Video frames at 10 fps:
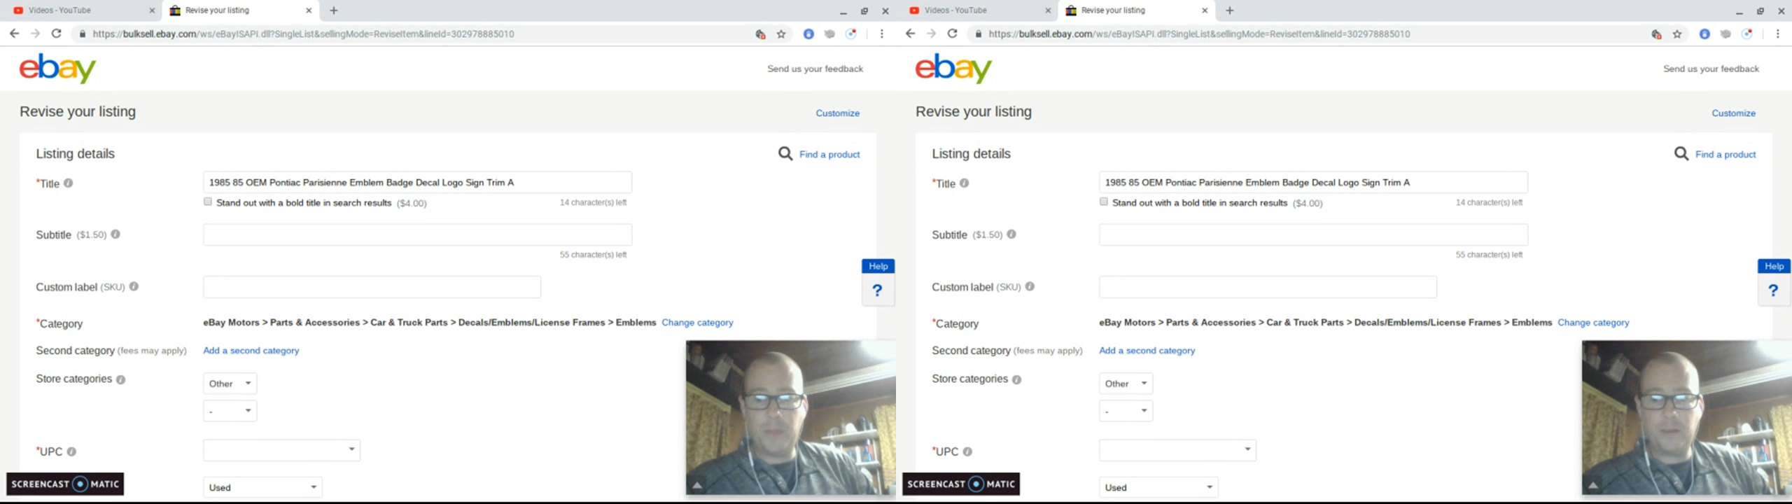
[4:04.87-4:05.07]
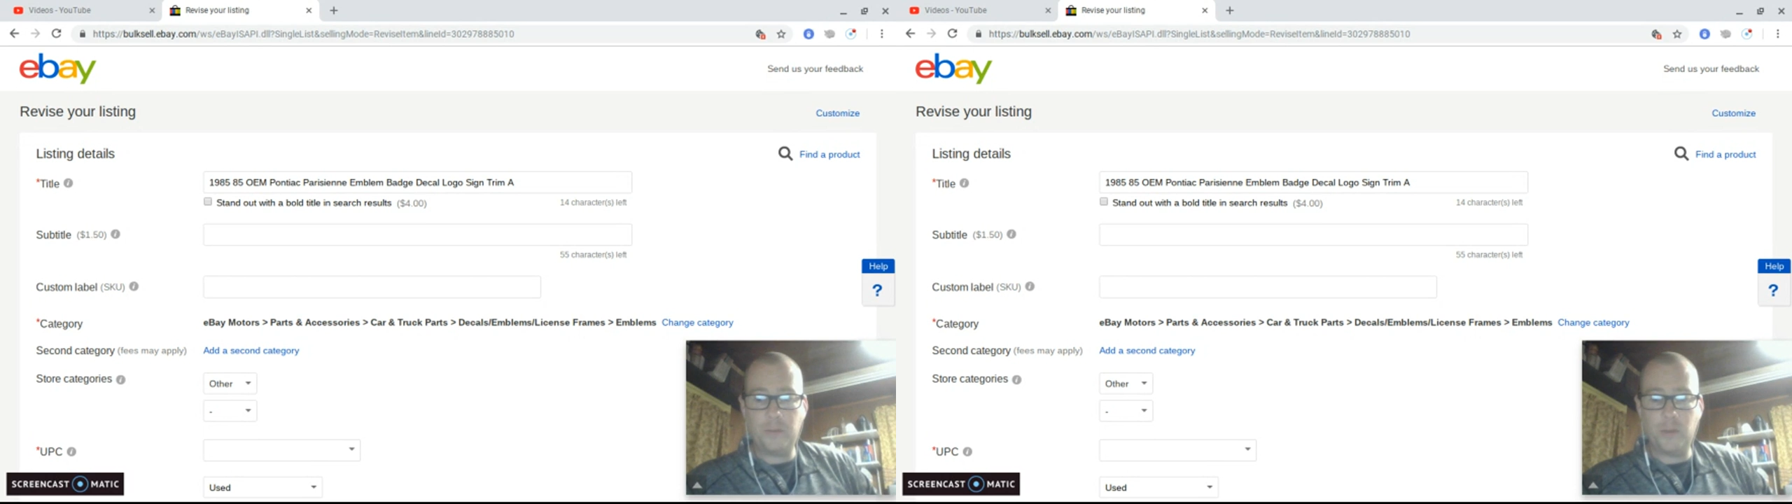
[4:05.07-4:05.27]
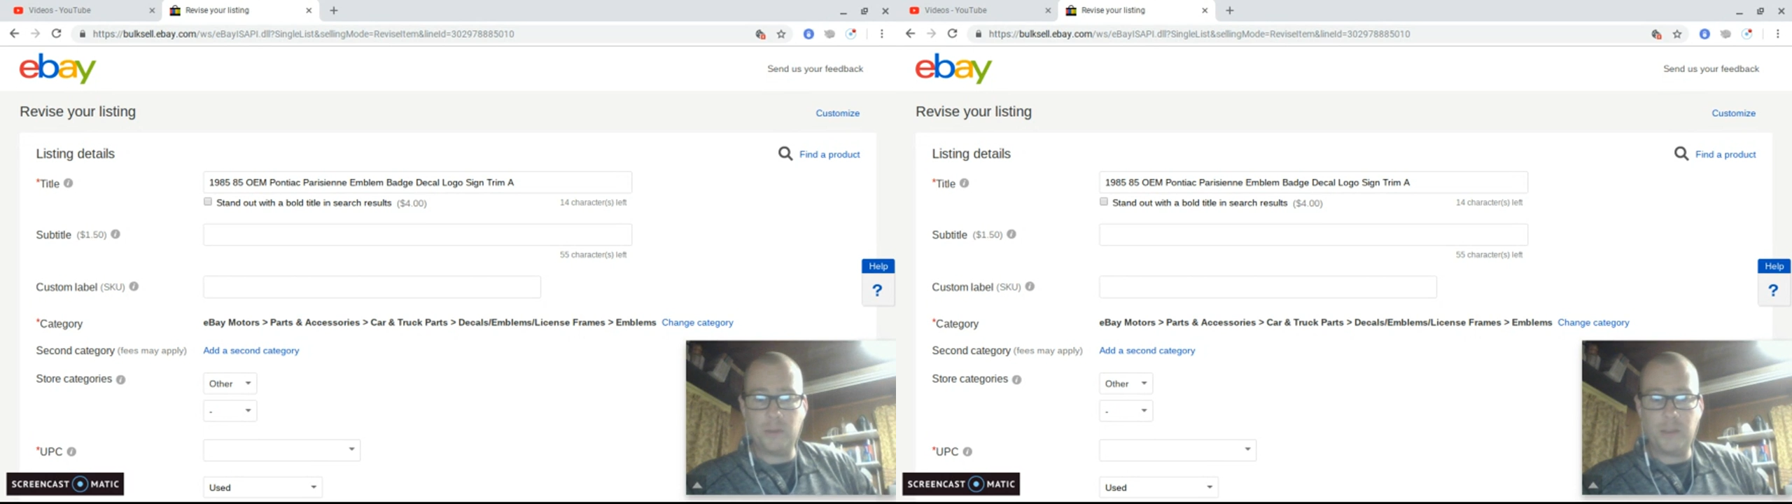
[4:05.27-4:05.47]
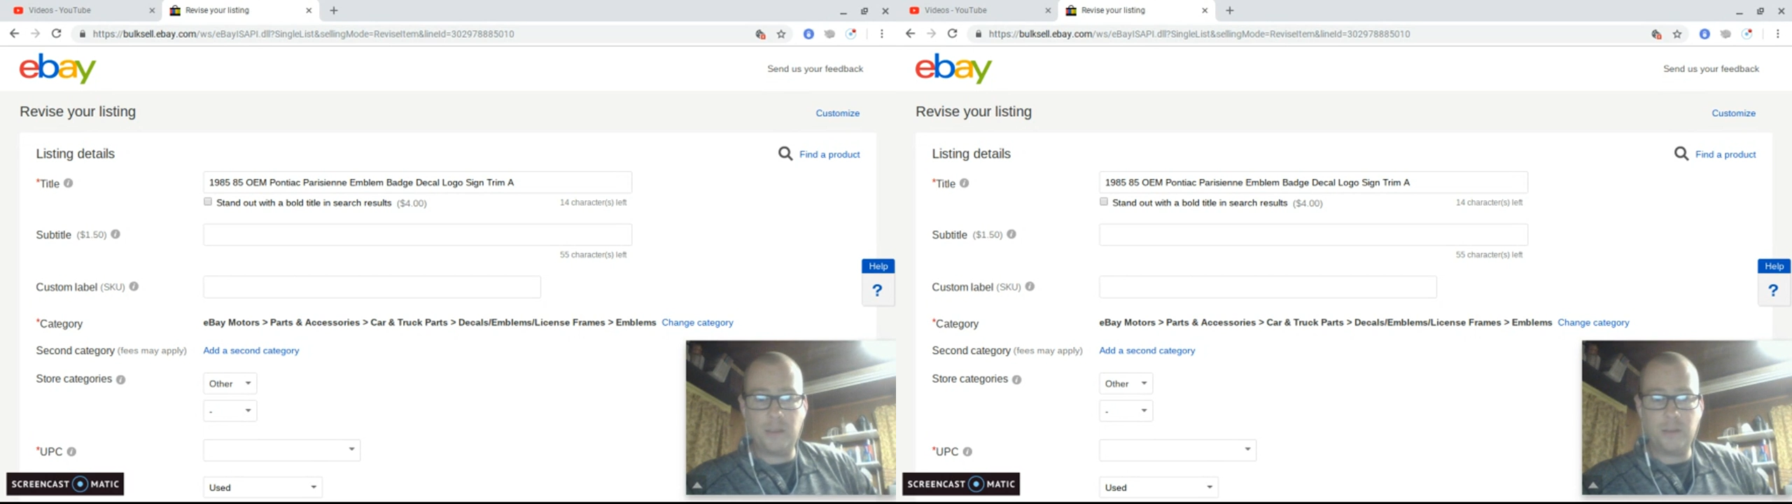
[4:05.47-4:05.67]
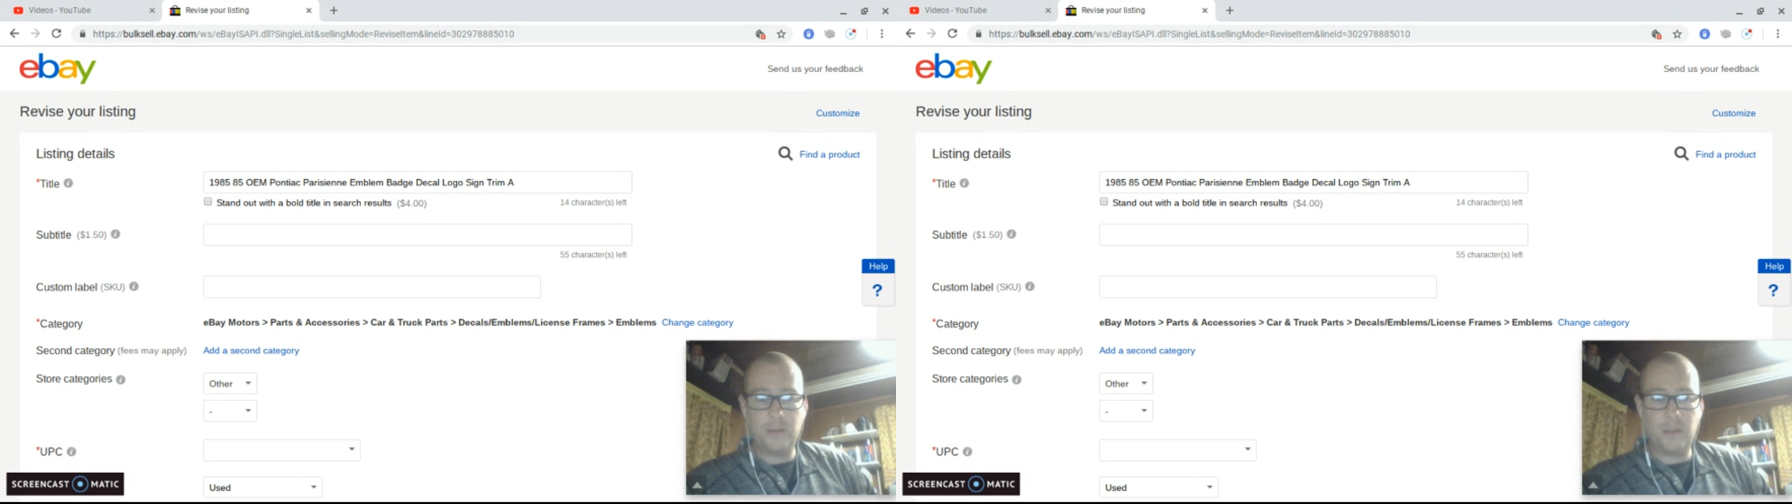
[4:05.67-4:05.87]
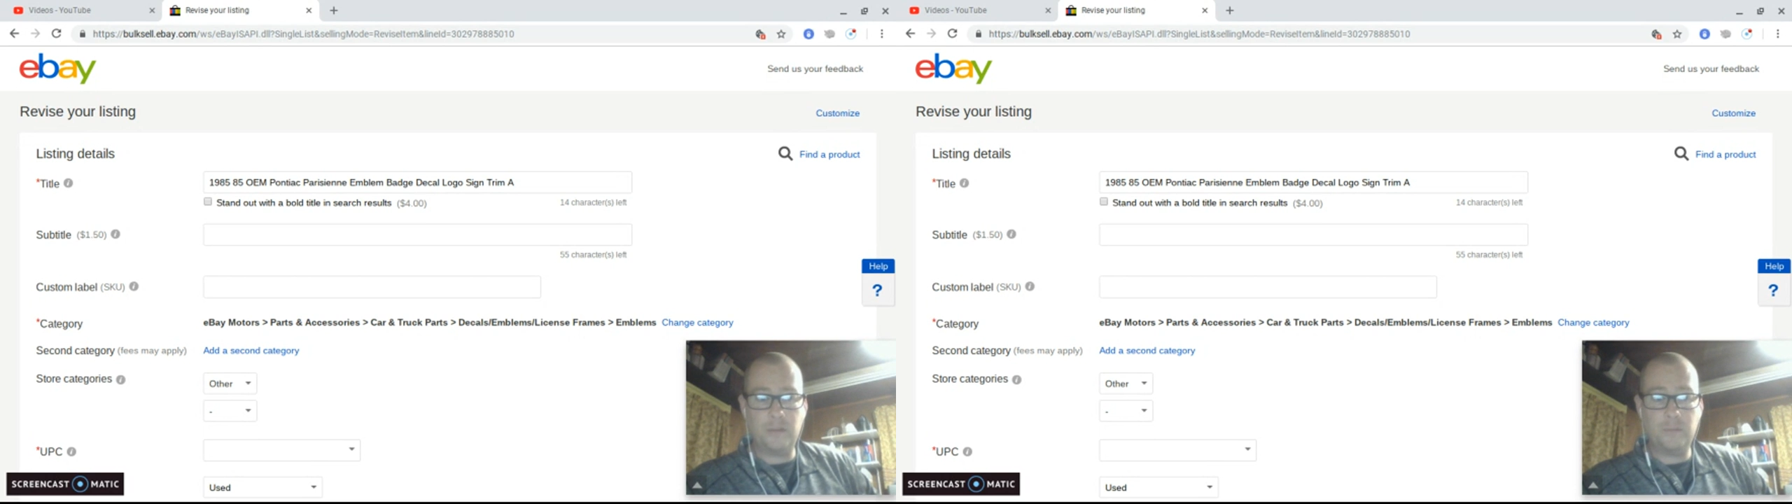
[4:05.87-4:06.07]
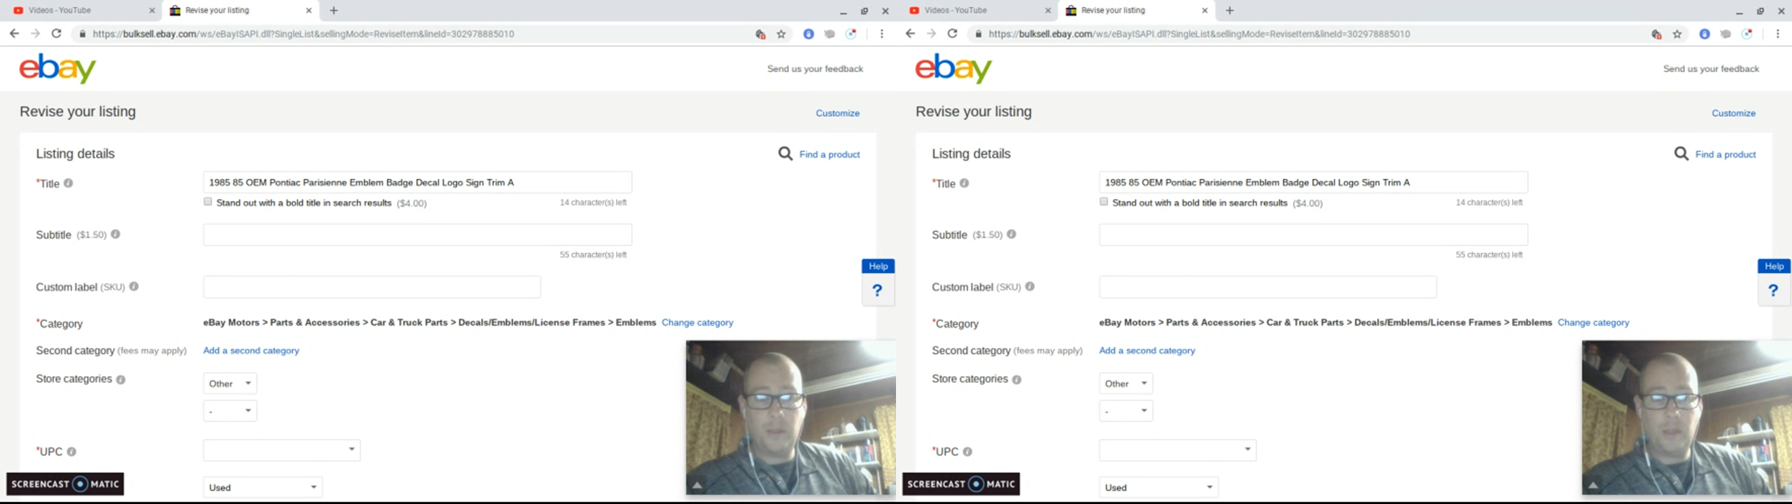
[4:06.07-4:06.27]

make some more sales. So